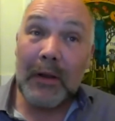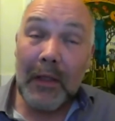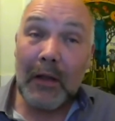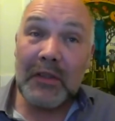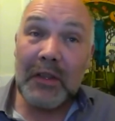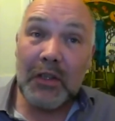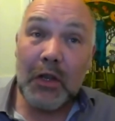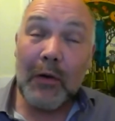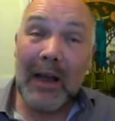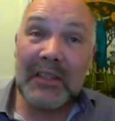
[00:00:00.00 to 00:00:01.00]
And those that
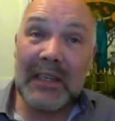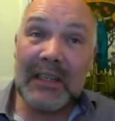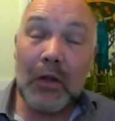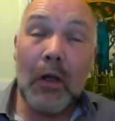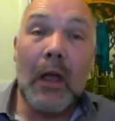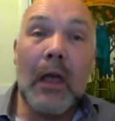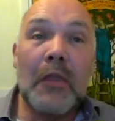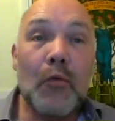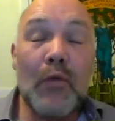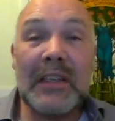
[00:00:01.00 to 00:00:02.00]
do, actually,
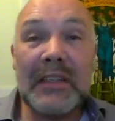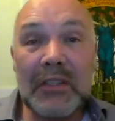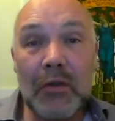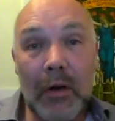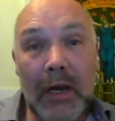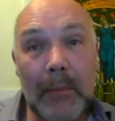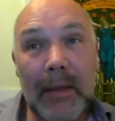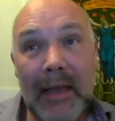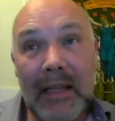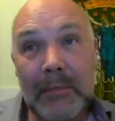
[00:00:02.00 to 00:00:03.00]
the risk is not going to be
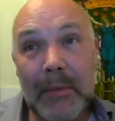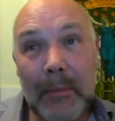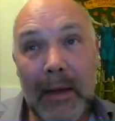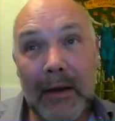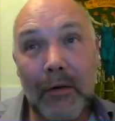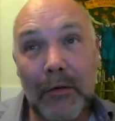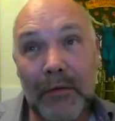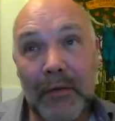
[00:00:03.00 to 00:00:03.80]
there to be paid off.